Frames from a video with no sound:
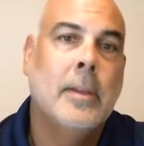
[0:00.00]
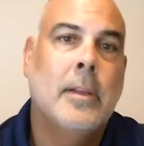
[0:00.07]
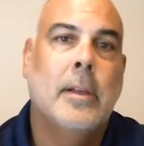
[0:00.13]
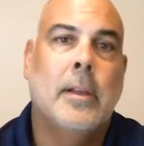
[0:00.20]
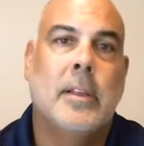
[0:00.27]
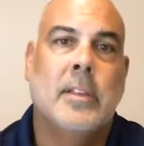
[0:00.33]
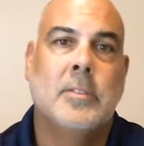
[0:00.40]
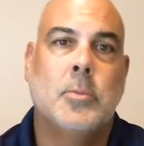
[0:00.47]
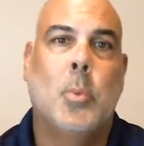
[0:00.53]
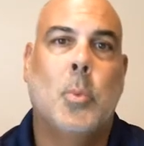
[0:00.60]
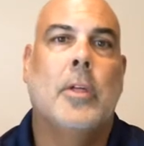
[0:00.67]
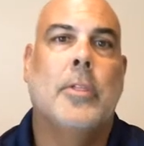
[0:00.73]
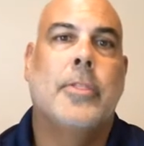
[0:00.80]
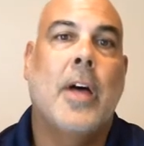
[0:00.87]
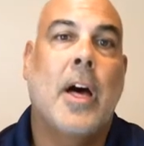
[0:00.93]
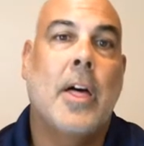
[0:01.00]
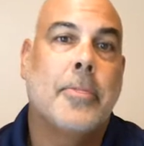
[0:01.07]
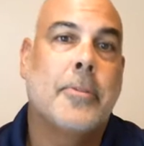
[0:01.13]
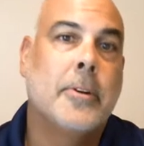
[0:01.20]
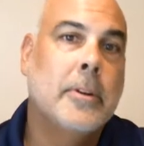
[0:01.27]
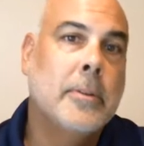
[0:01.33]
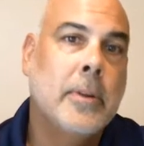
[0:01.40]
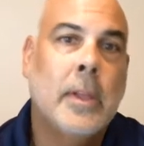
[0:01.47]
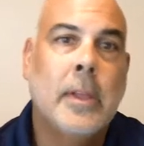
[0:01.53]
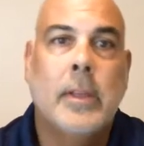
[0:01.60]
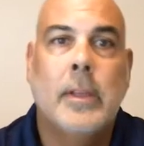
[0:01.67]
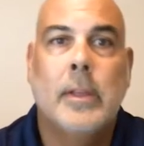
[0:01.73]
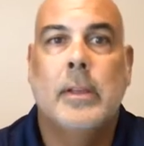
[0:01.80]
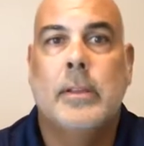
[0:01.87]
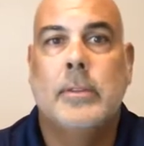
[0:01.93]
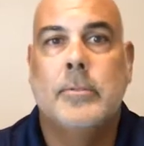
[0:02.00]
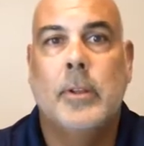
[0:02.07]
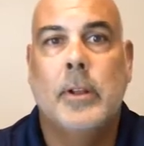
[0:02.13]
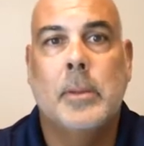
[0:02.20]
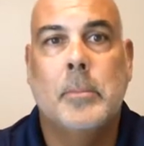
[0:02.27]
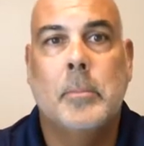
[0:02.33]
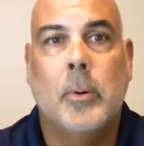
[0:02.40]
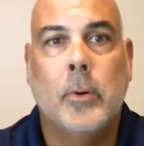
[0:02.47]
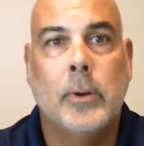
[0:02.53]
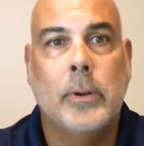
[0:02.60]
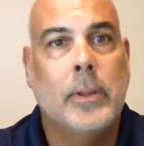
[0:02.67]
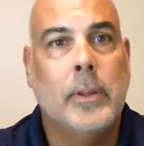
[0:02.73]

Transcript: uh, is well thought through uh, is really important.